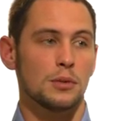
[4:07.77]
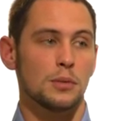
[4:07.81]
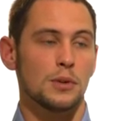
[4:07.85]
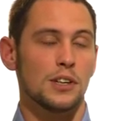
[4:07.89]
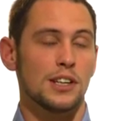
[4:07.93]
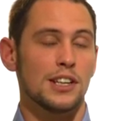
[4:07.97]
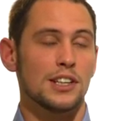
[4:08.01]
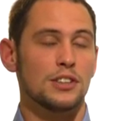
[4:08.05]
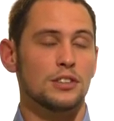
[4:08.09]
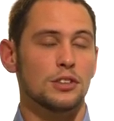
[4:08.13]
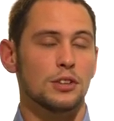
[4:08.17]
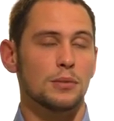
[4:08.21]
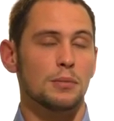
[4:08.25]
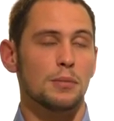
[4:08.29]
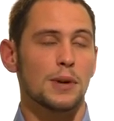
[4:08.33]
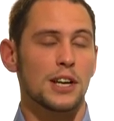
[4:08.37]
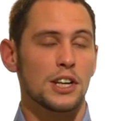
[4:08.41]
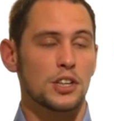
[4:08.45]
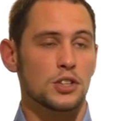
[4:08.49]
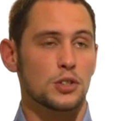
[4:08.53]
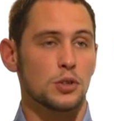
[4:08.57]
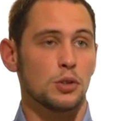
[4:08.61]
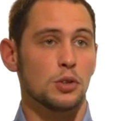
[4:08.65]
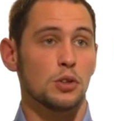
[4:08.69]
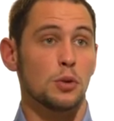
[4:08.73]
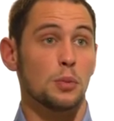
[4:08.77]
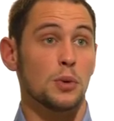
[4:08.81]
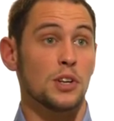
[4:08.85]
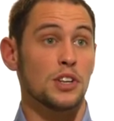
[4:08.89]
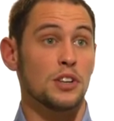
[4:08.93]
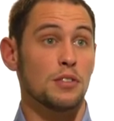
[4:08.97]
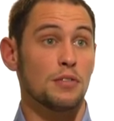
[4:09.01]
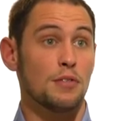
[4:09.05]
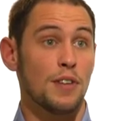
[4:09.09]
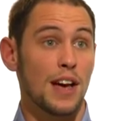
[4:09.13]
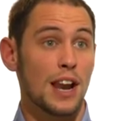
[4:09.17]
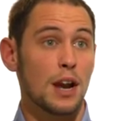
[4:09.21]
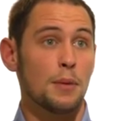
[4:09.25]
we need to make sure that we're
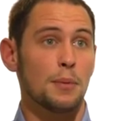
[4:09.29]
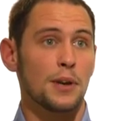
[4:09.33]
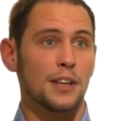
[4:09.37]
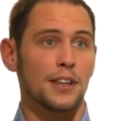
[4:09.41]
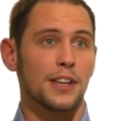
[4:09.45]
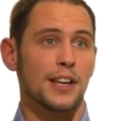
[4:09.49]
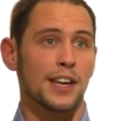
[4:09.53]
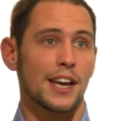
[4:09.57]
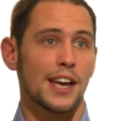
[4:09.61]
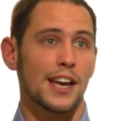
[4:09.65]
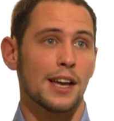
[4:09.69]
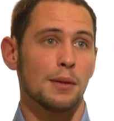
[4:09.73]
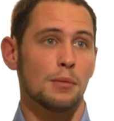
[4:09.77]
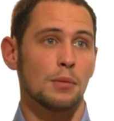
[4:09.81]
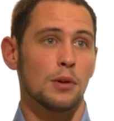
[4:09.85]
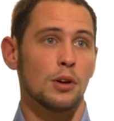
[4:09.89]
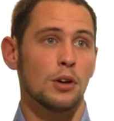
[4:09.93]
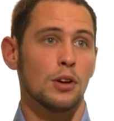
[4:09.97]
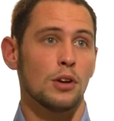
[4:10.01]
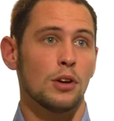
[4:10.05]
developing the game